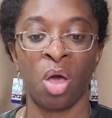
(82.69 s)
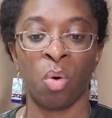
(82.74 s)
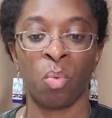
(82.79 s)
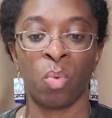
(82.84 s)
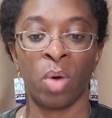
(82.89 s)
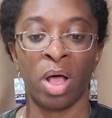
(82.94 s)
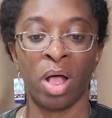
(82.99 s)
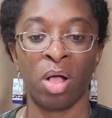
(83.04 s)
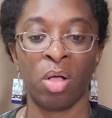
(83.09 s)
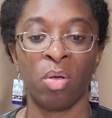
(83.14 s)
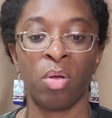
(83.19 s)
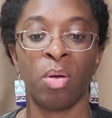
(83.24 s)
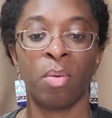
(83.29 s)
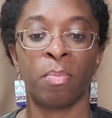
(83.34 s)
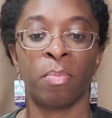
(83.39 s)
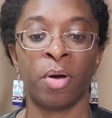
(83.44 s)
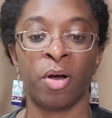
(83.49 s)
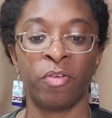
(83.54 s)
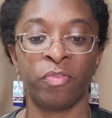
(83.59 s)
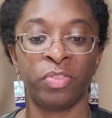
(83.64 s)
Well,
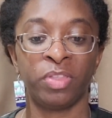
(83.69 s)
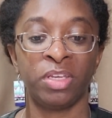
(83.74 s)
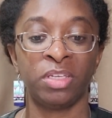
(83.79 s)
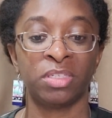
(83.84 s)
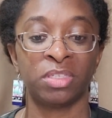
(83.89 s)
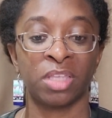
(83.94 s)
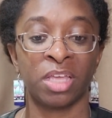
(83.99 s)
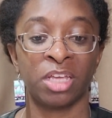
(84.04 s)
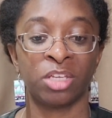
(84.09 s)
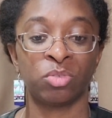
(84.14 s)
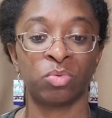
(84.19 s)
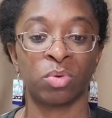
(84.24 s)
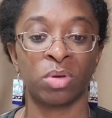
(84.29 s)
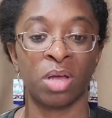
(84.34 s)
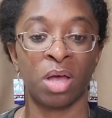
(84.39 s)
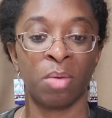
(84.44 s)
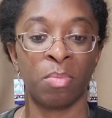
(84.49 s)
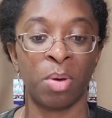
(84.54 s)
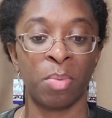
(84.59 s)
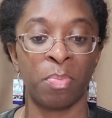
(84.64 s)
both these things will
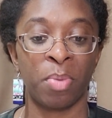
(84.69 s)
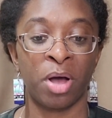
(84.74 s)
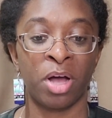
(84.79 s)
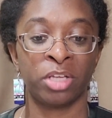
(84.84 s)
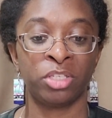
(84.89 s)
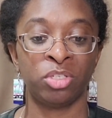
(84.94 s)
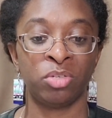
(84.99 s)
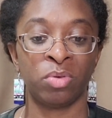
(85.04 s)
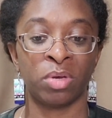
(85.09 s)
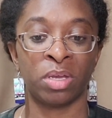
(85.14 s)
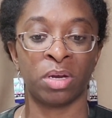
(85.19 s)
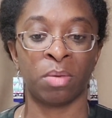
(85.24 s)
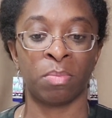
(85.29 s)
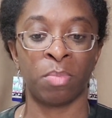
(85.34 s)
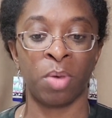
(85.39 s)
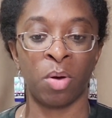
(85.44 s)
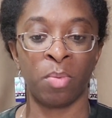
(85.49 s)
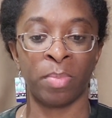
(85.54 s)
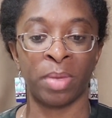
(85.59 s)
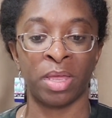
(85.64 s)
come upon you in a
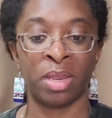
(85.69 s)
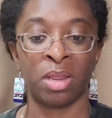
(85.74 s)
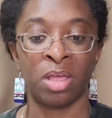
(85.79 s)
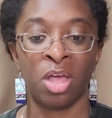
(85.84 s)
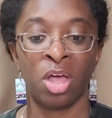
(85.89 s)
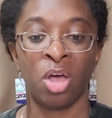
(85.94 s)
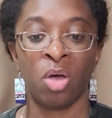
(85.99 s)
moment